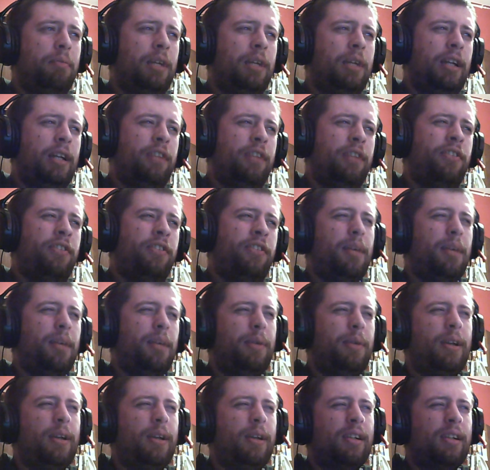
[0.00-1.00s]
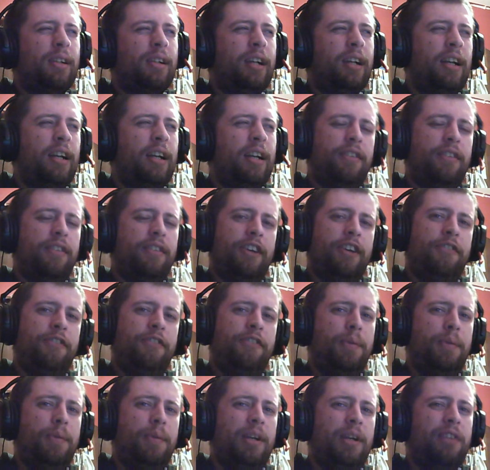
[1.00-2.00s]
I mean, it's typical kind of
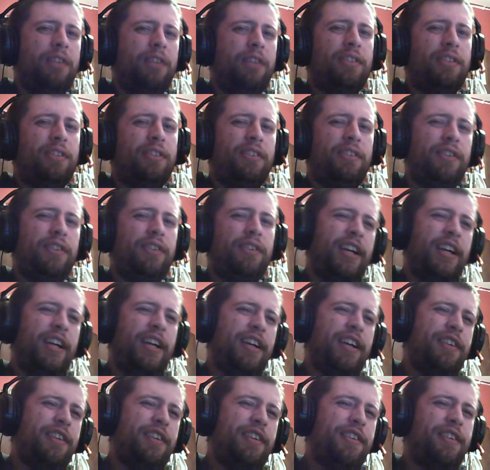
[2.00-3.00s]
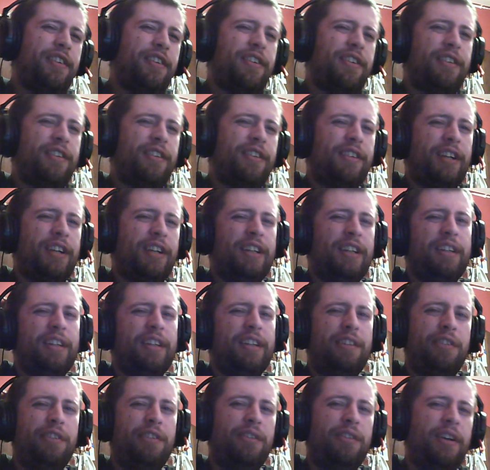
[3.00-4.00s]
FPS creator
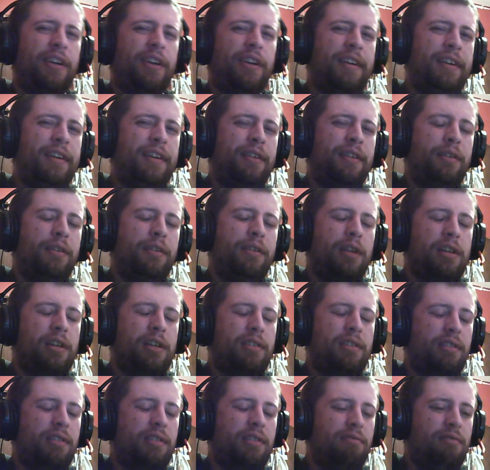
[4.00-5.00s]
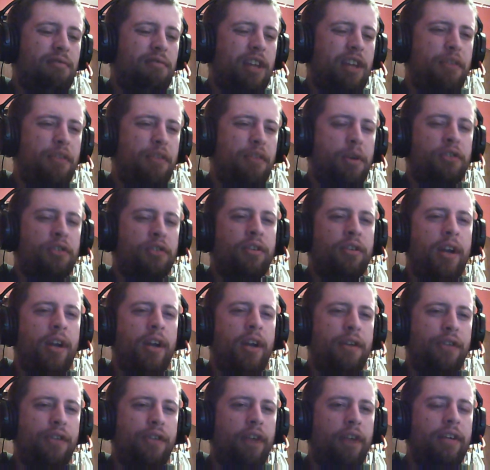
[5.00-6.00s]
kind of design. Like, the FPS
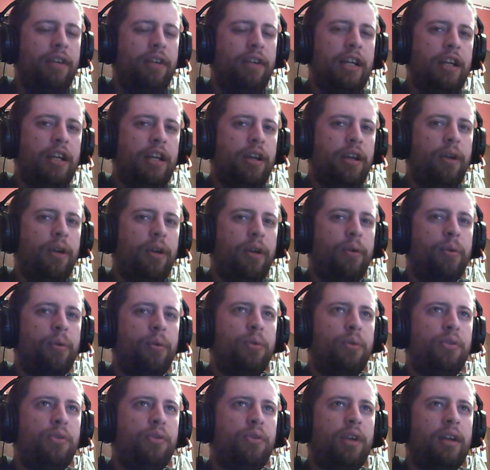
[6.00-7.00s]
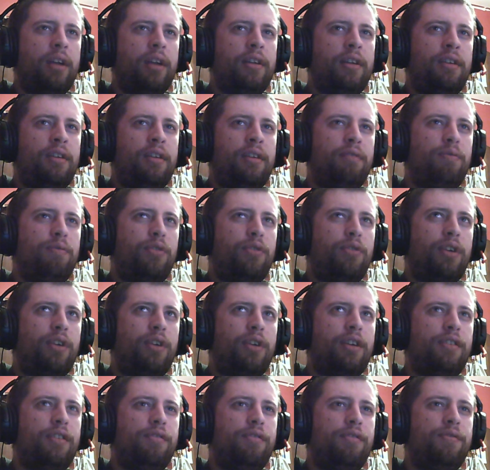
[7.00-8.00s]
creator is not really used on a
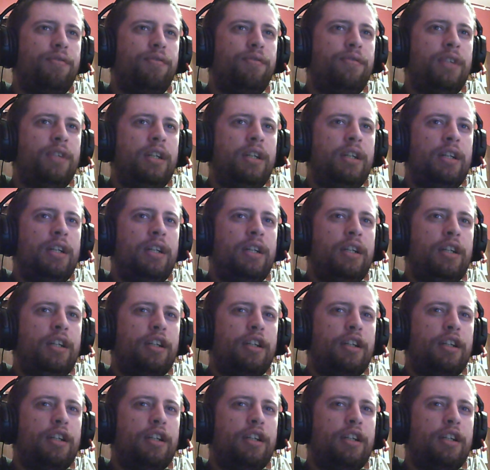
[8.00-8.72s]
sort of